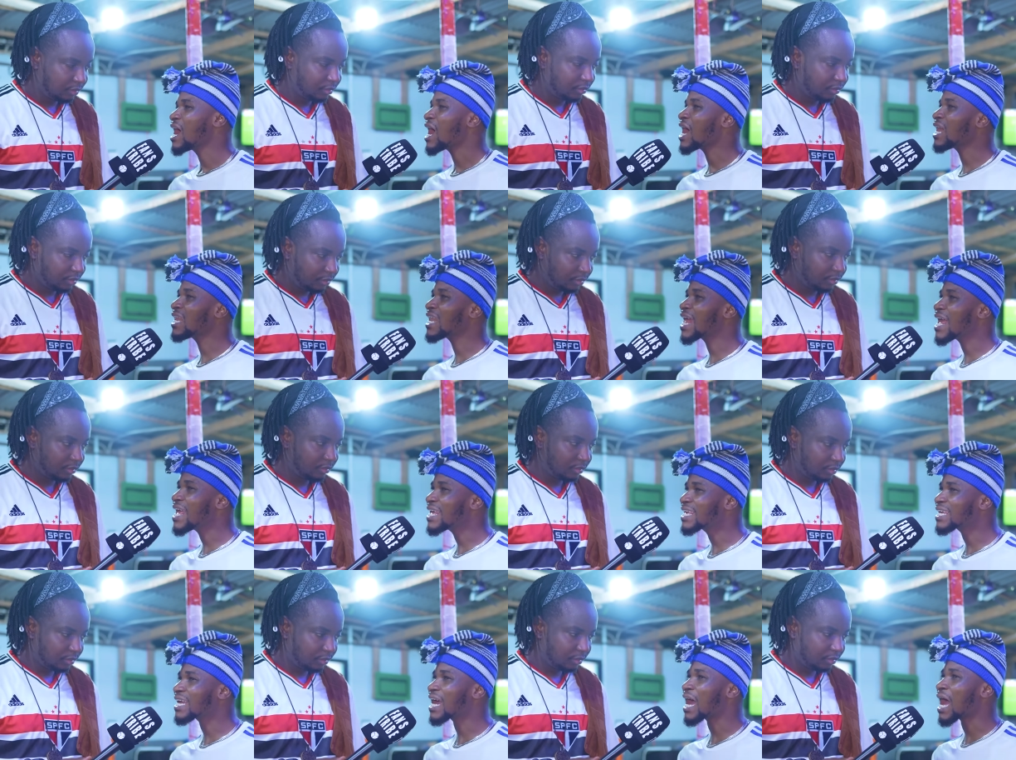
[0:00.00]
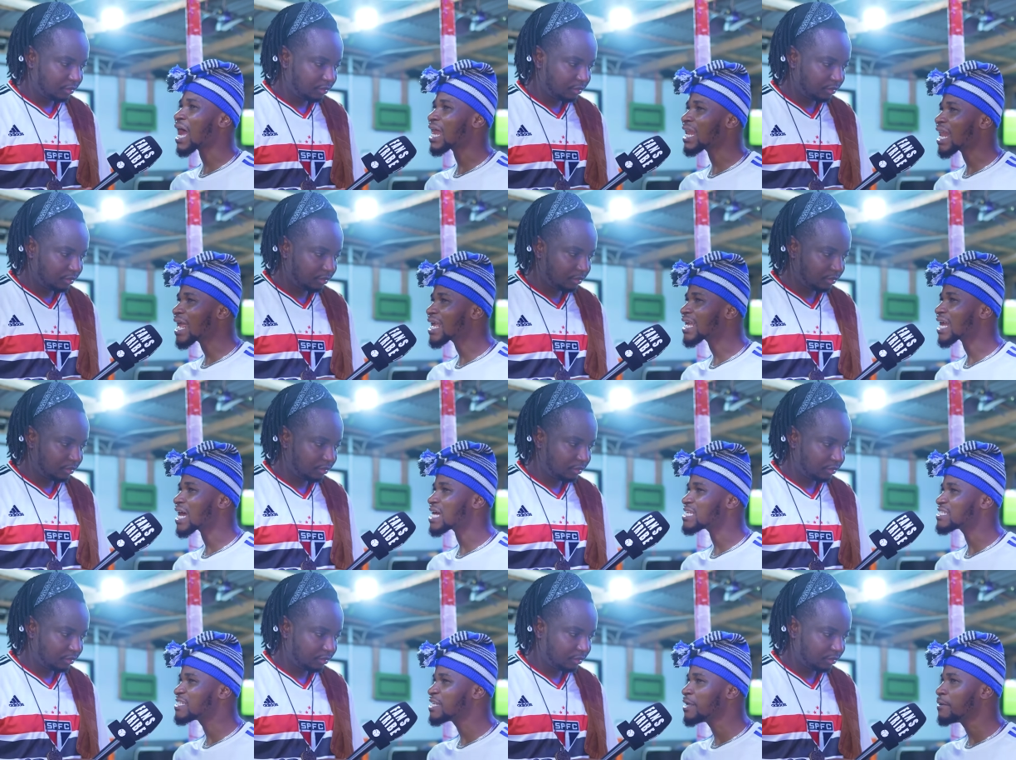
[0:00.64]
Speaker 1: I
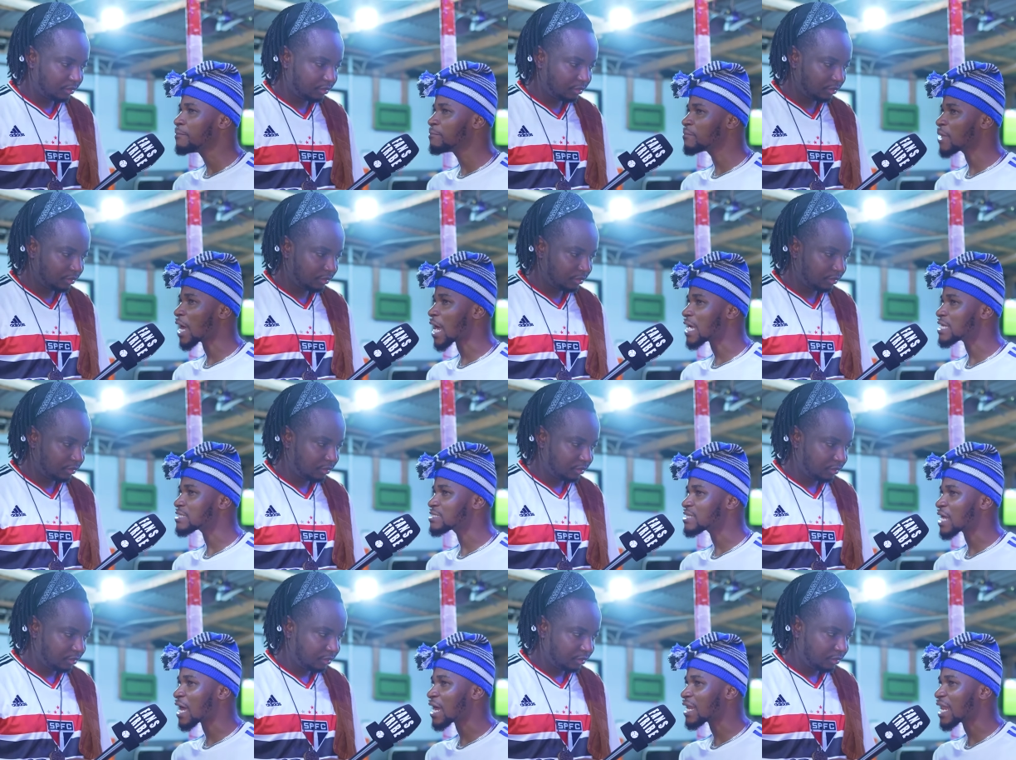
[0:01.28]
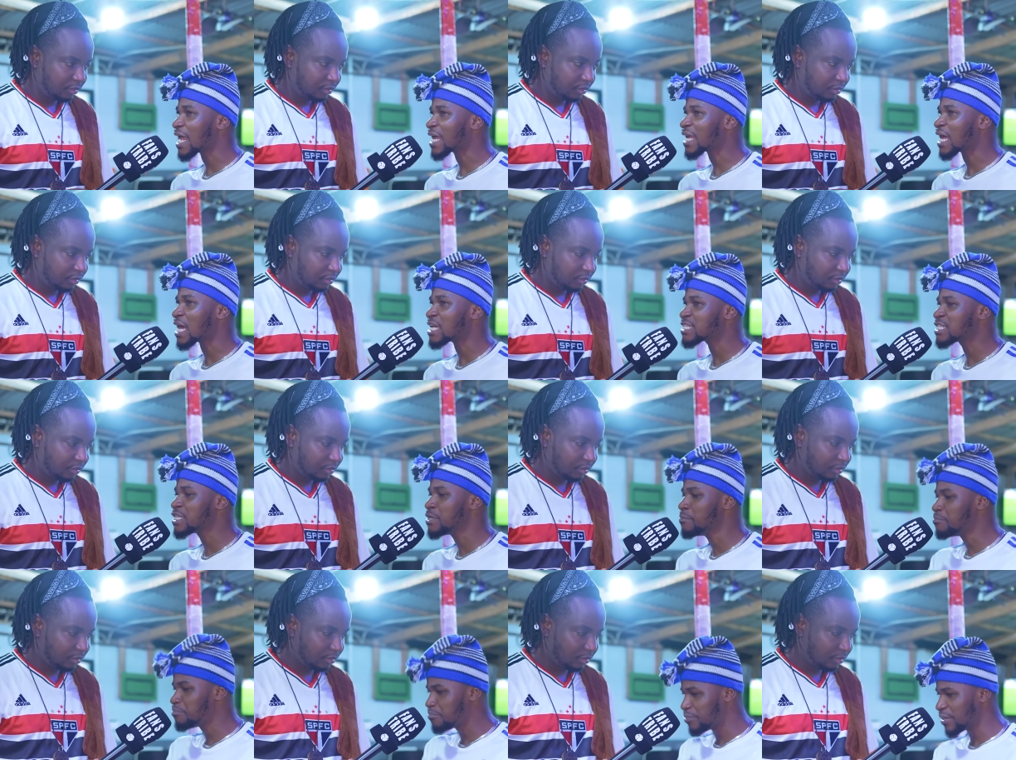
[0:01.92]
like as
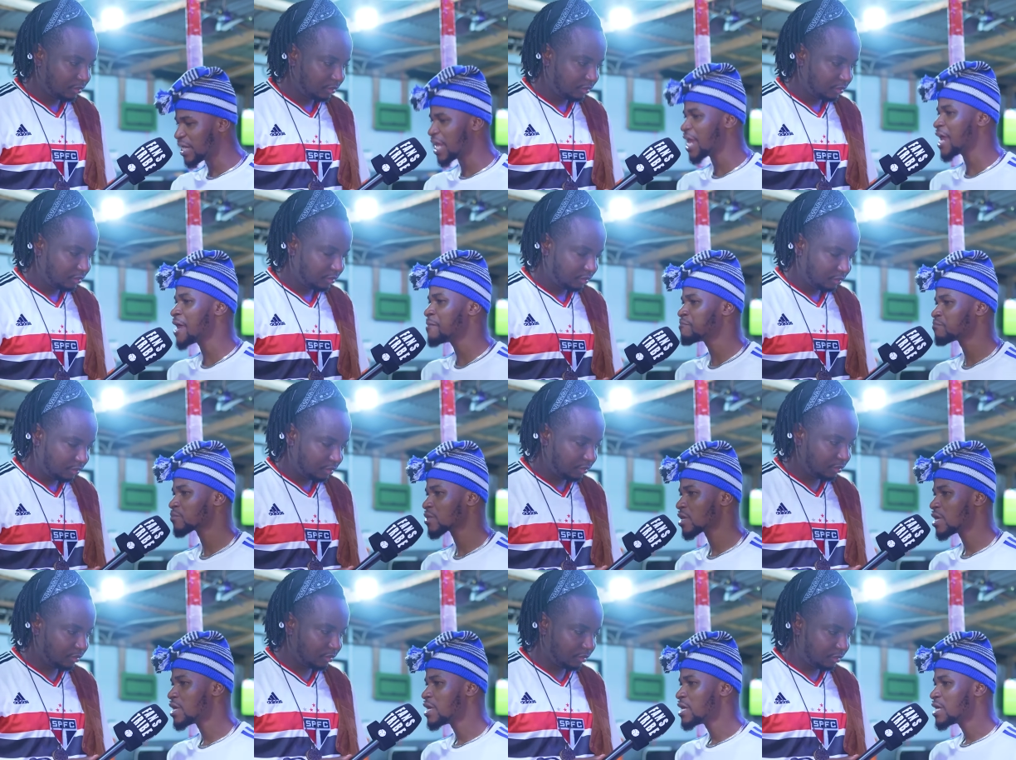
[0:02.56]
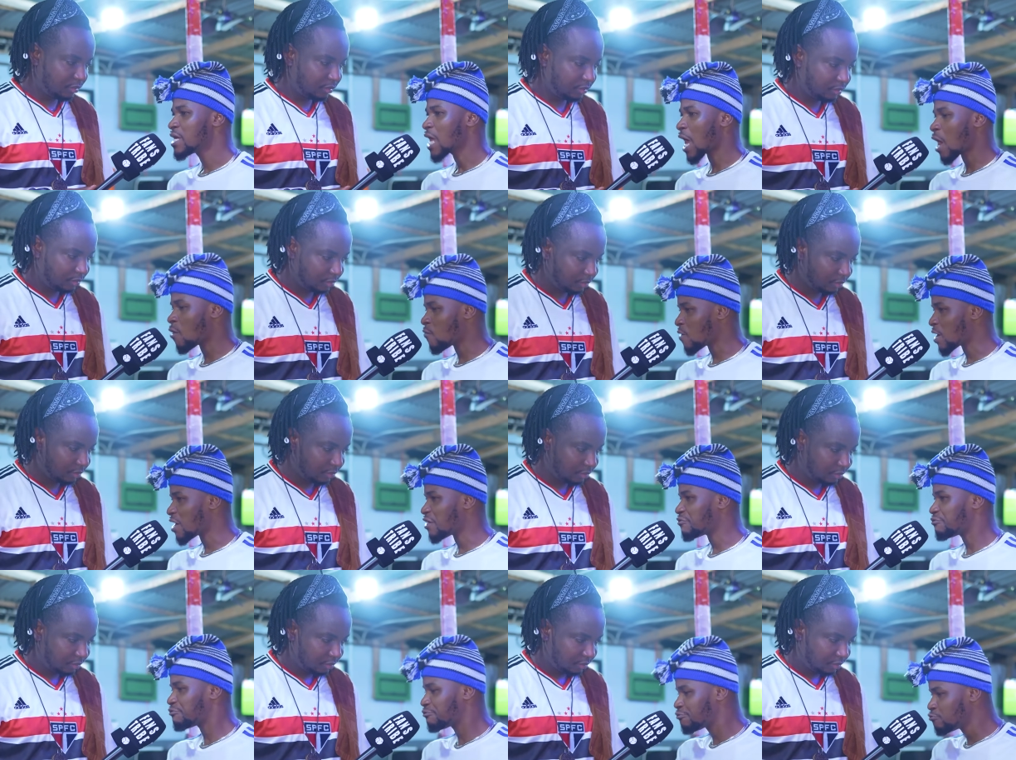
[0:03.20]
him play
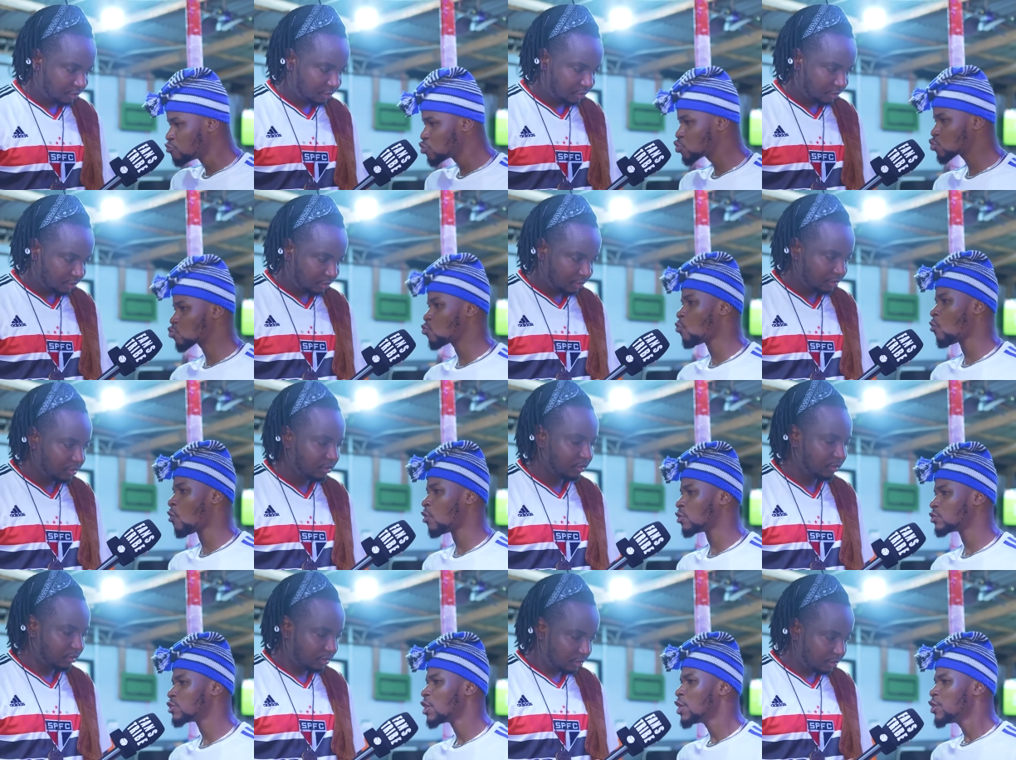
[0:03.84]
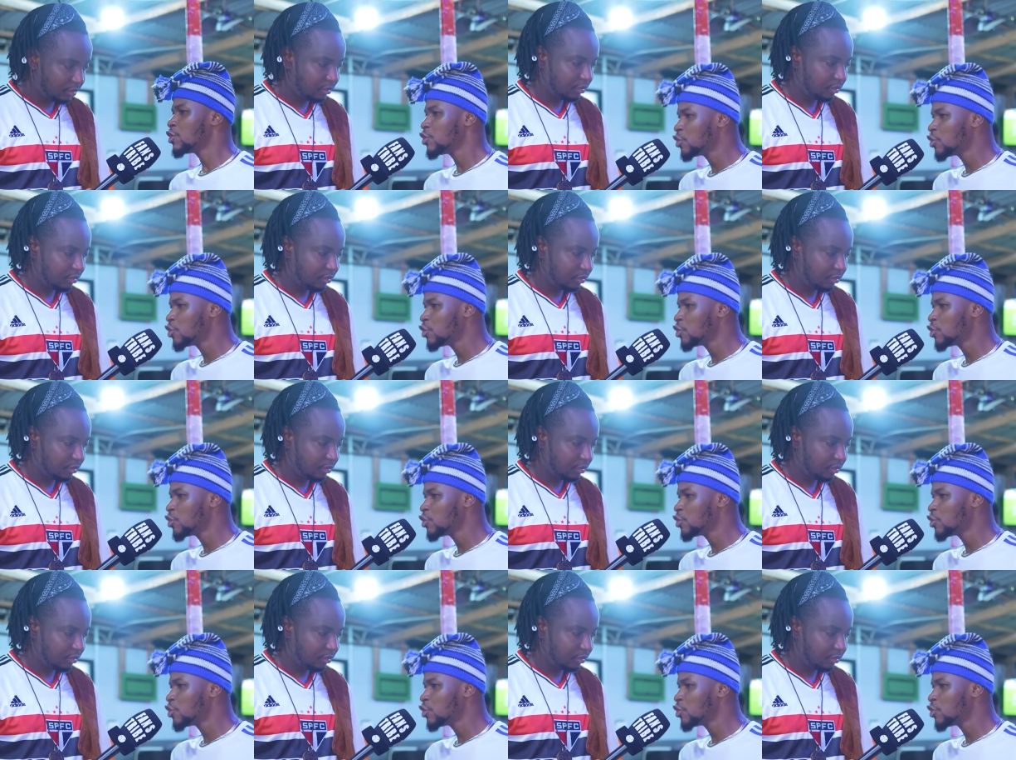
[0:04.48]
our full squad.